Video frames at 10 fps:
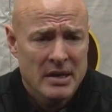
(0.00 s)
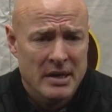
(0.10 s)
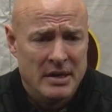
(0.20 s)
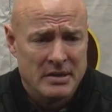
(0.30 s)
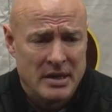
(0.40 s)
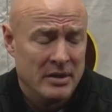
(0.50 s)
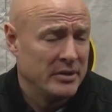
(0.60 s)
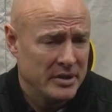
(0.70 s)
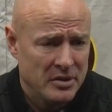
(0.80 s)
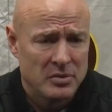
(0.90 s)
and I
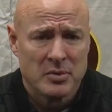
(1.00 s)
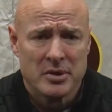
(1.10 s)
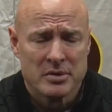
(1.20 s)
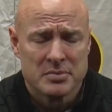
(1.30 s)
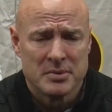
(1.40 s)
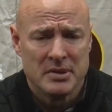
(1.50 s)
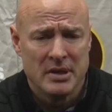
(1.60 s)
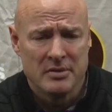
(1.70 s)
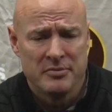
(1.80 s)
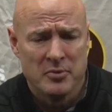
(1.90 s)
only had the 3 years, but he
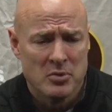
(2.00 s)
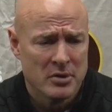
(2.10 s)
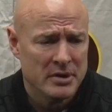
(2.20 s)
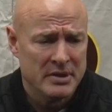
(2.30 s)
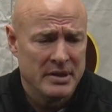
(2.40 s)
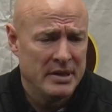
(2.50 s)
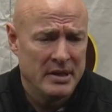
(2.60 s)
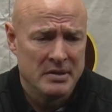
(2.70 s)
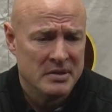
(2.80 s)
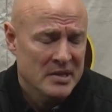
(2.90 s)
had four,
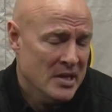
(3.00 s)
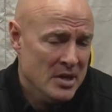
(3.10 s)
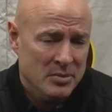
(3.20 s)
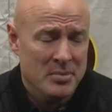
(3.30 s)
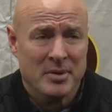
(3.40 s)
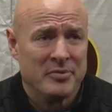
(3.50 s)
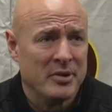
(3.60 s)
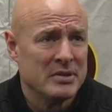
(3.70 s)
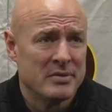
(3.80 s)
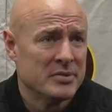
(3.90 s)
and we've been
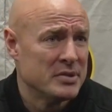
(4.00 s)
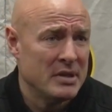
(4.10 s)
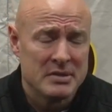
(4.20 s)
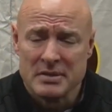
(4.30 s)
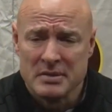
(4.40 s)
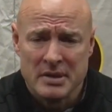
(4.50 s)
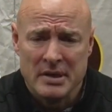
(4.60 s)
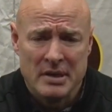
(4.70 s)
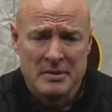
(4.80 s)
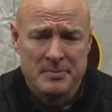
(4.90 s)
friends ever since,
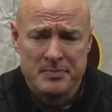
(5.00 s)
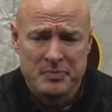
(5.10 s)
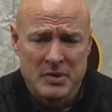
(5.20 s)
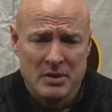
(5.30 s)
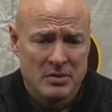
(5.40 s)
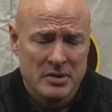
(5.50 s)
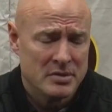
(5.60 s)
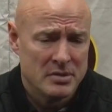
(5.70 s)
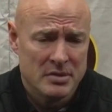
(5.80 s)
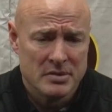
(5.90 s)
and
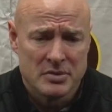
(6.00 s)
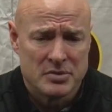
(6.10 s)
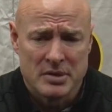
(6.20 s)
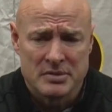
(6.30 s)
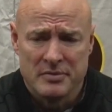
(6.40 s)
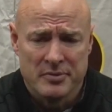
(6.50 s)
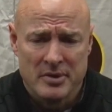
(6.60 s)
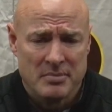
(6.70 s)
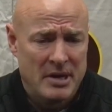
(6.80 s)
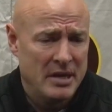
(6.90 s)
he's a trusted
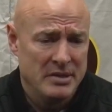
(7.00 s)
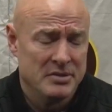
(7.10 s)
friend of mine.